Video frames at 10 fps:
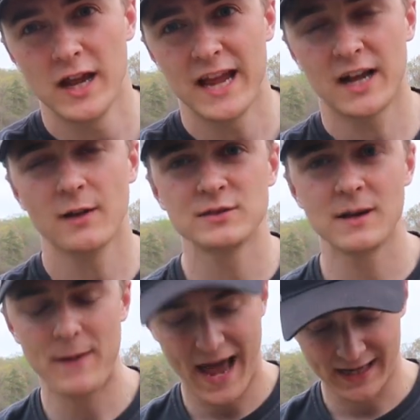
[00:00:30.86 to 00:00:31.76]
It comes in
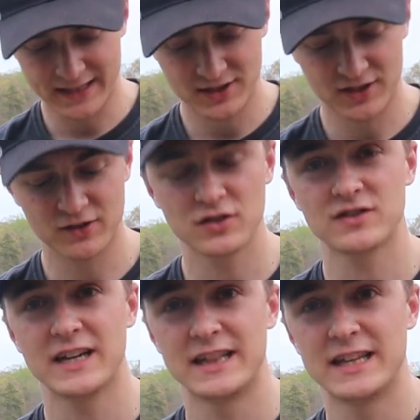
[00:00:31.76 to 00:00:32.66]
a package that
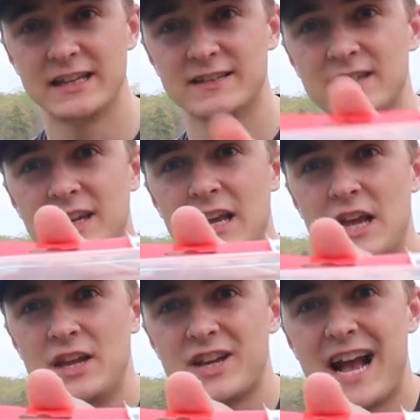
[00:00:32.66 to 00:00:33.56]
looks like this.
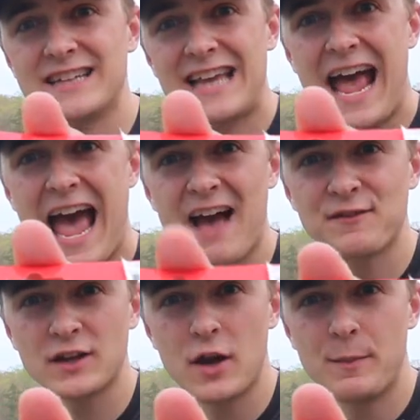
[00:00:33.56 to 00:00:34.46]
You guys
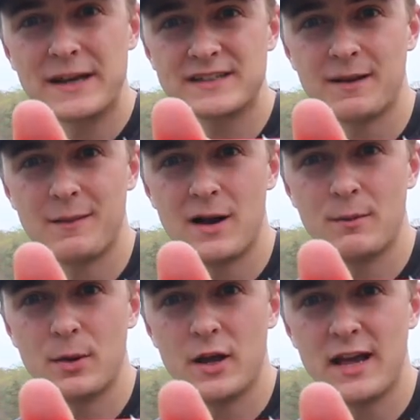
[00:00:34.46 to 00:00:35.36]
have to go pick some
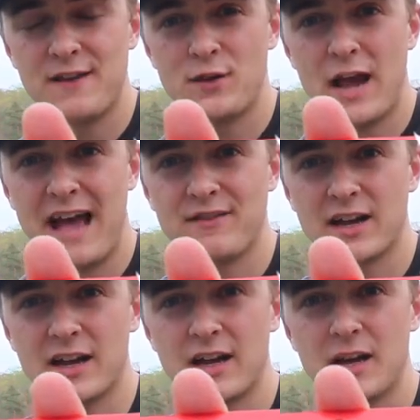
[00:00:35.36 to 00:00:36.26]
up if you
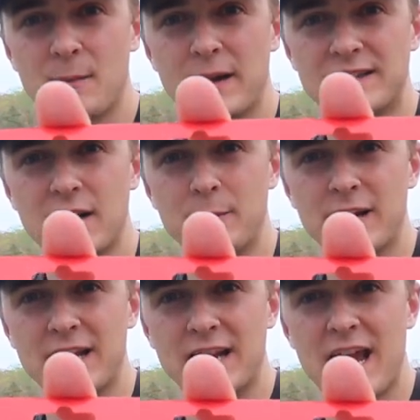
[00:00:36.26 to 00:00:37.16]
haven't picked up
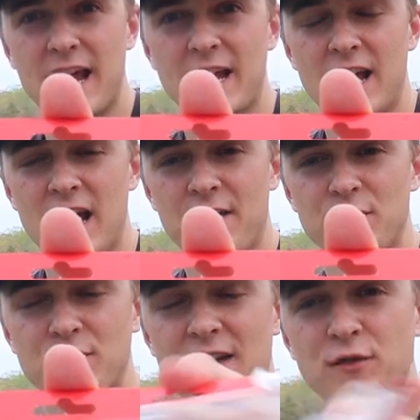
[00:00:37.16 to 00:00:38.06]
any yet. If
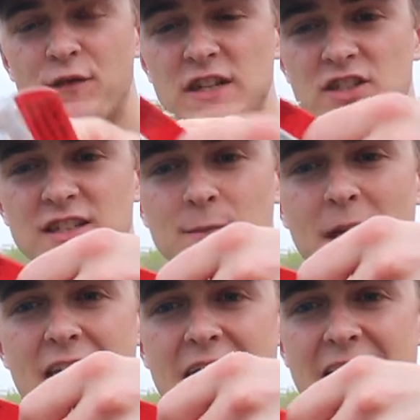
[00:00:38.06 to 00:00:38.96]
you've never fished this
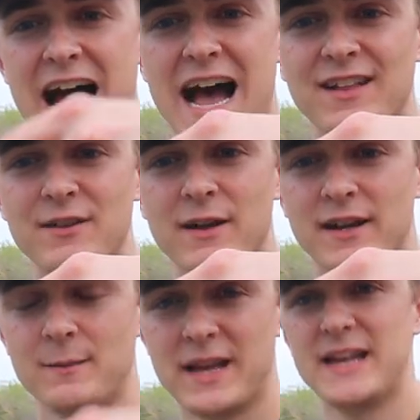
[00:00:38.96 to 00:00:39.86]
bait, I highly
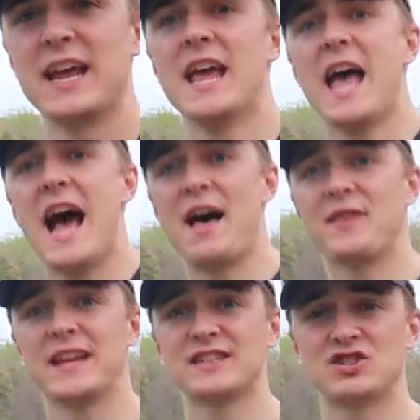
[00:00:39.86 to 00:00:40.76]
recommend it. I
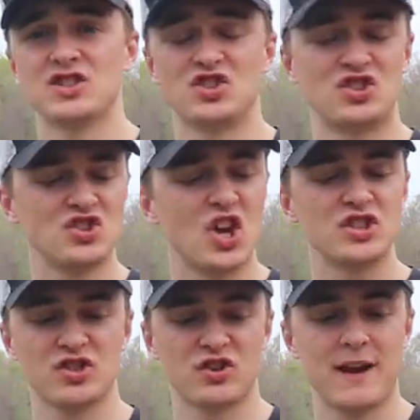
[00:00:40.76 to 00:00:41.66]
think it's just
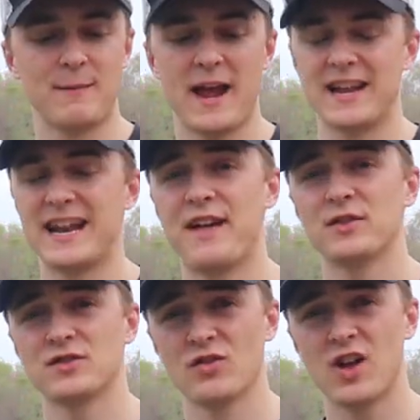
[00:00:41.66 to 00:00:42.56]
such a great bait. Now,
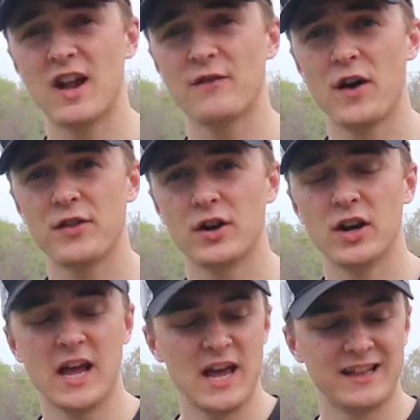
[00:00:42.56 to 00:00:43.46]
there's a lot of other...
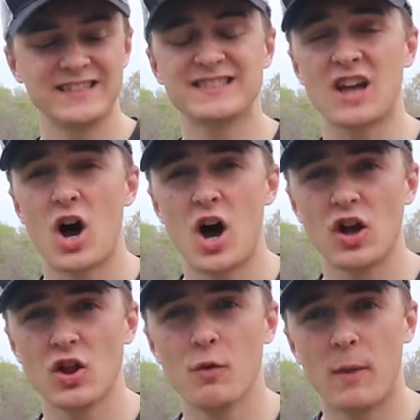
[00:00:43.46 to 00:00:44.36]
This is a
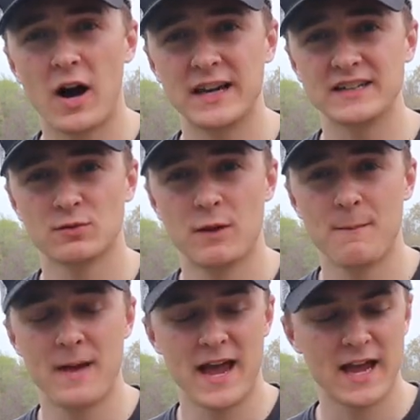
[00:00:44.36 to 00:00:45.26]
hollow body
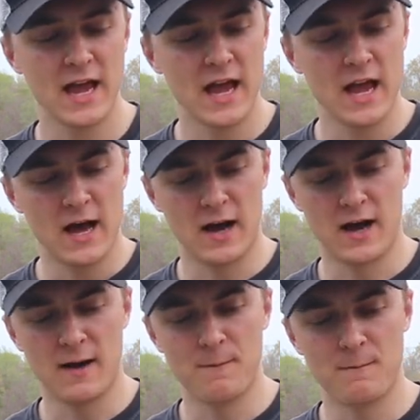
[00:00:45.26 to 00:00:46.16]
swim bait,
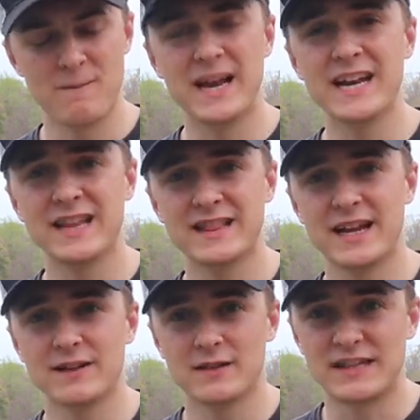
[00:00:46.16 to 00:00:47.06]
meaning
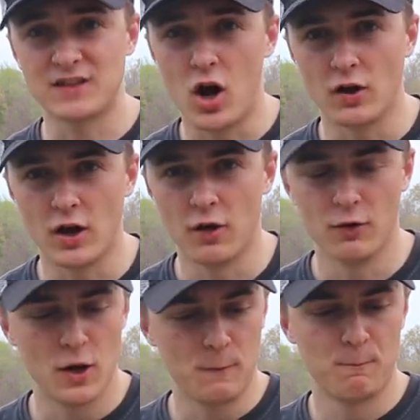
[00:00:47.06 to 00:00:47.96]
that it's hollow.
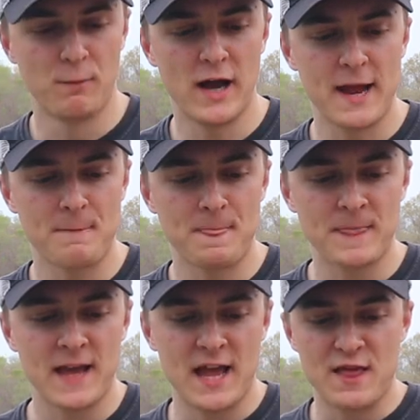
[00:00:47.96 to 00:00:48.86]
But
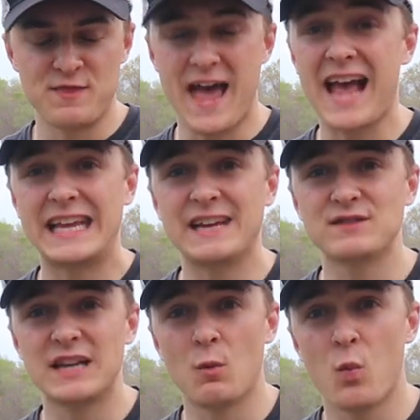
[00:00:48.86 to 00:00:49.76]
that
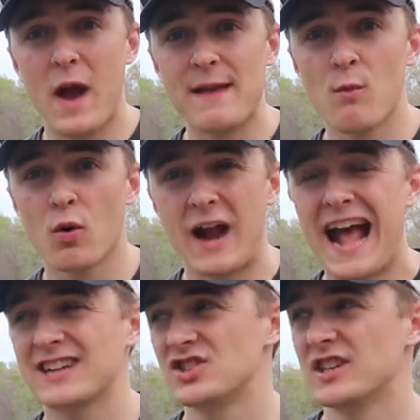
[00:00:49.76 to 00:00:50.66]
gives it way more
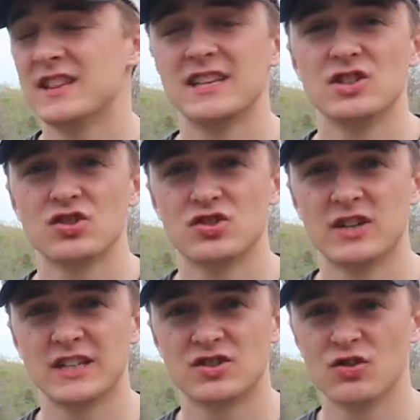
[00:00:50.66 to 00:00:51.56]
action than your
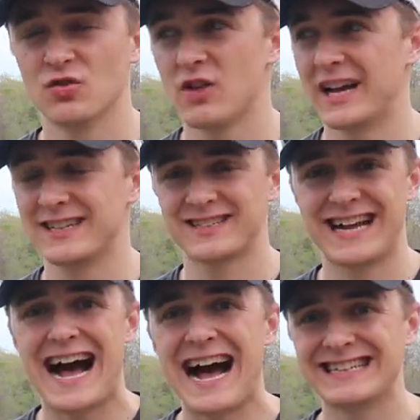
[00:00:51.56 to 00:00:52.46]
traditional, like,
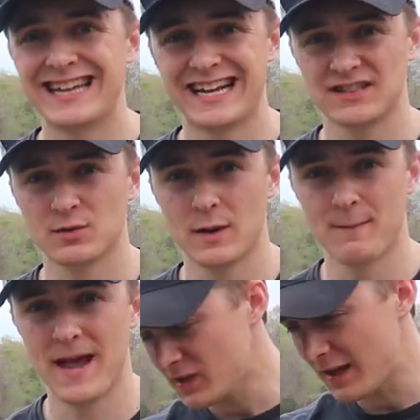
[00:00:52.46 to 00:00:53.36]
Kitex
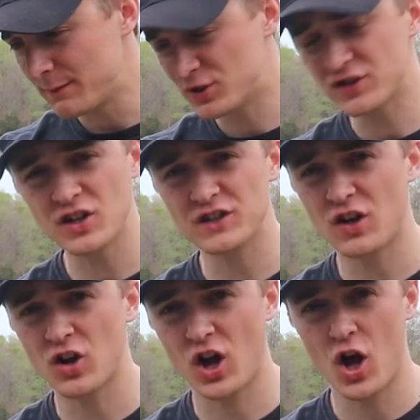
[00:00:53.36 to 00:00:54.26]
swim bait. I'm just going to
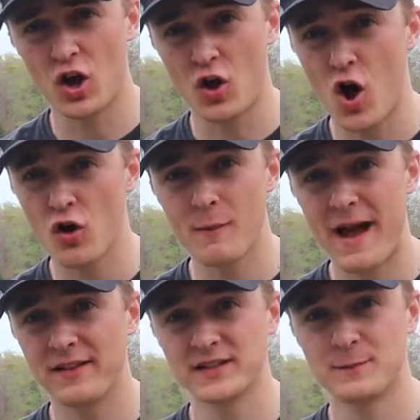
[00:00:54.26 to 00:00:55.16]
talk all
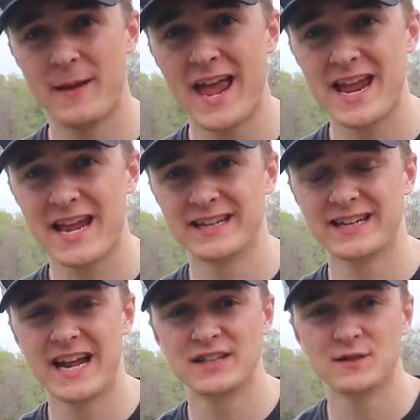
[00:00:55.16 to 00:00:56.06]
about this bait in
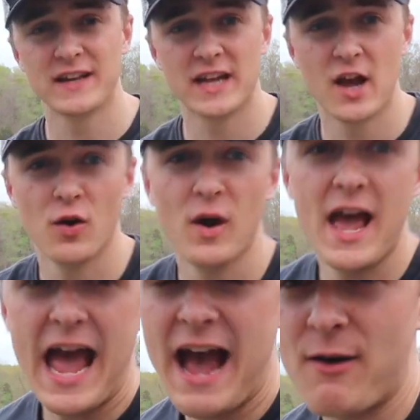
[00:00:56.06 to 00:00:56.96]
today's video,
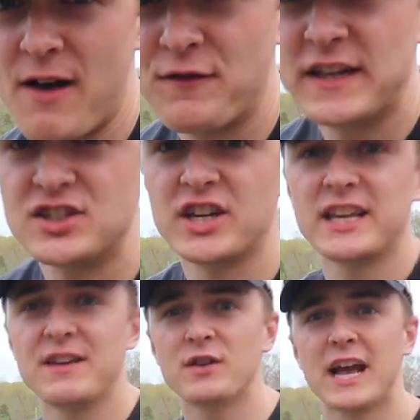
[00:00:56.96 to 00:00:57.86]
how I fish
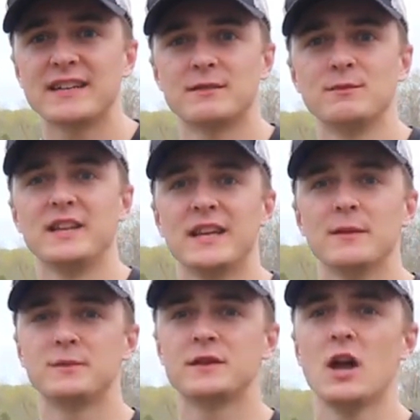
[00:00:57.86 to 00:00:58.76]
it, give you guys some
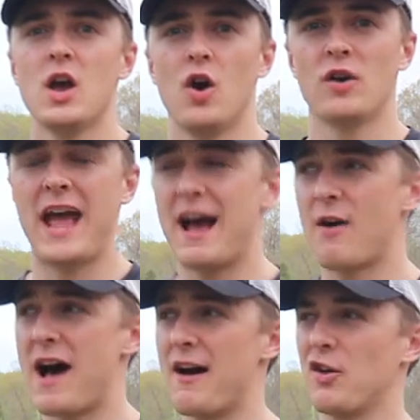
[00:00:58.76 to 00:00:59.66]
tips on how
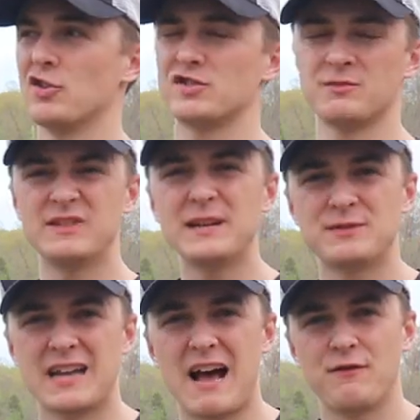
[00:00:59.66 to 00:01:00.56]
I, or some
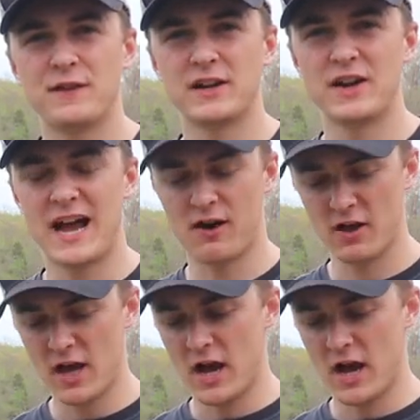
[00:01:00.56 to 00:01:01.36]
tips that I've figured out